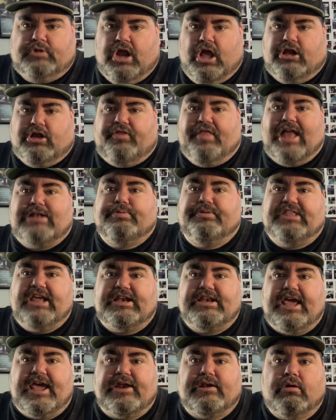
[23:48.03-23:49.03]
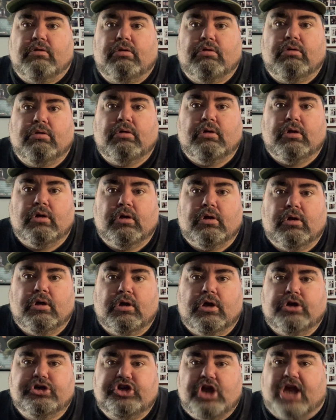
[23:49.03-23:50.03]
So that's what they did.
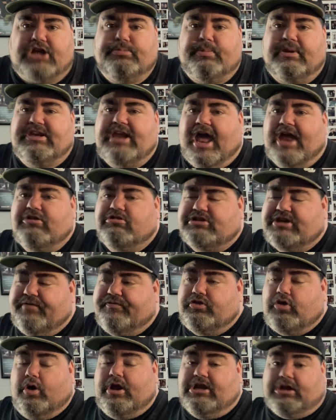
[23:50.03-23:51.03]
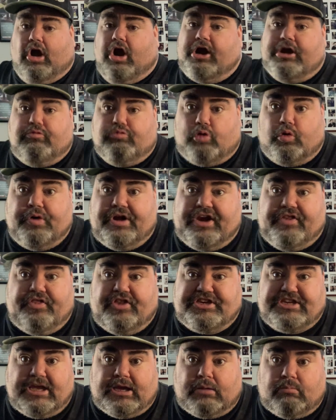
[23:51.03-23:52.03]
Josh McDaniels, even though he's already ruining
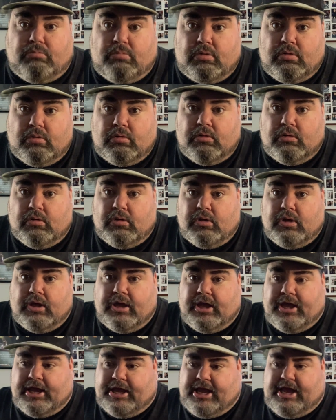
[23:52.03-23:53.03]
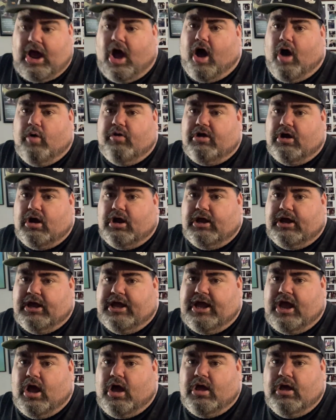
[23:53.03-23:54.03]
the team, he
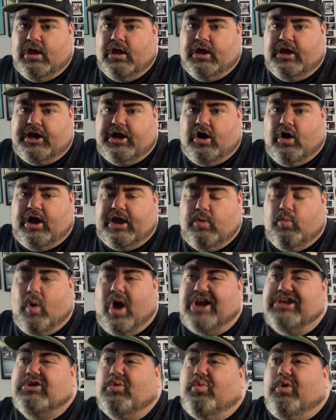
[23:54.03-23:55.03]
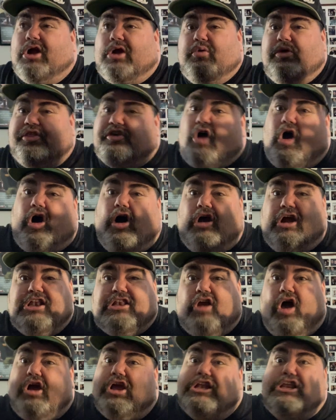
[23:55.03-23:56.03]
wanted to work with Carr as
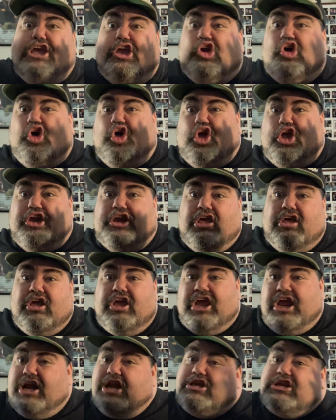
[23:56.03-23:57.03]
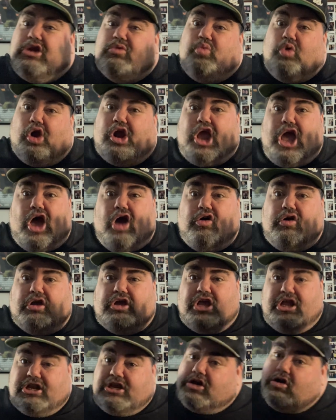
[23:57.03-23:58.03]
long as he could, and it didn't work out
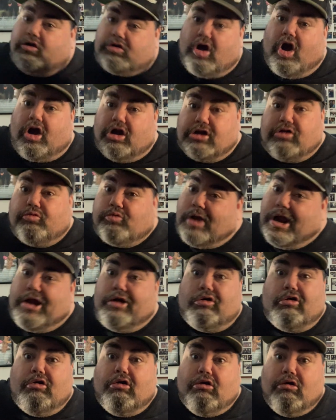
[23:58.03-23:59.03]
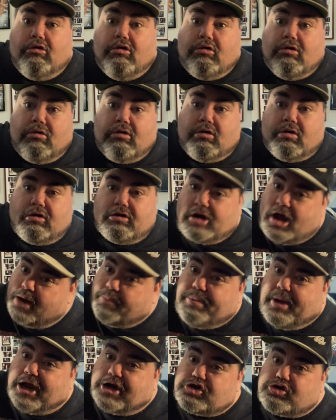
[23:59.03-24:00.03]
because, Carr's a Raider, not a
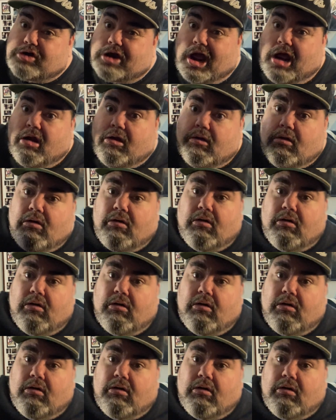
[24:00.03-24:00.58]
Patriot.